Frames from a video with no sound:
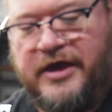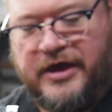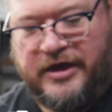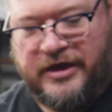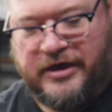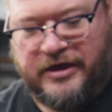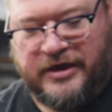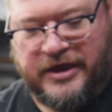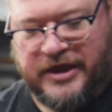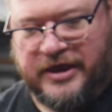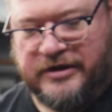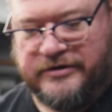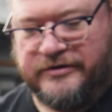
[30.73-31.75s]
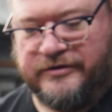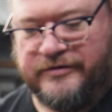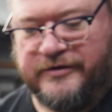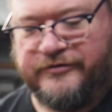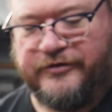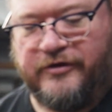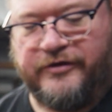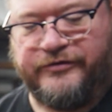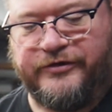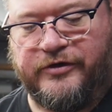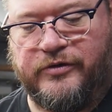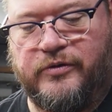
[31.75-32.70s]
And there's
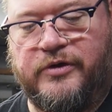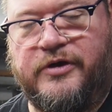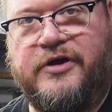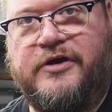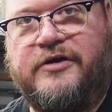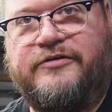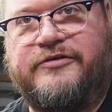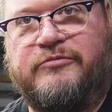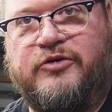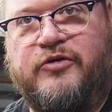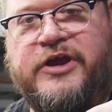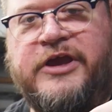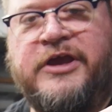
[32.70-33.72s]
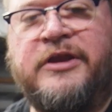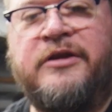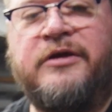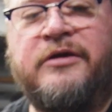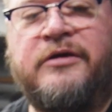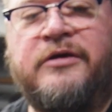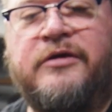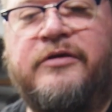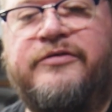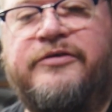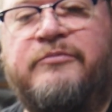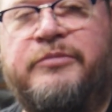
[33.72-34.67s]
also some green,
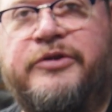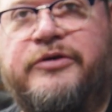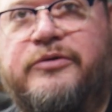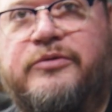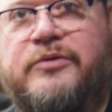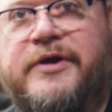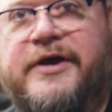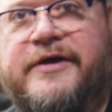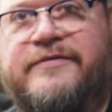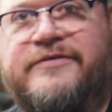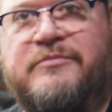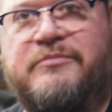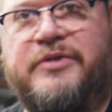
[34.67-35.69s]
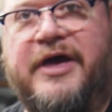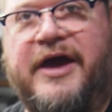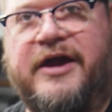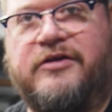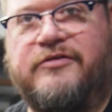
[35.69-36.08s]
some blue, and some black.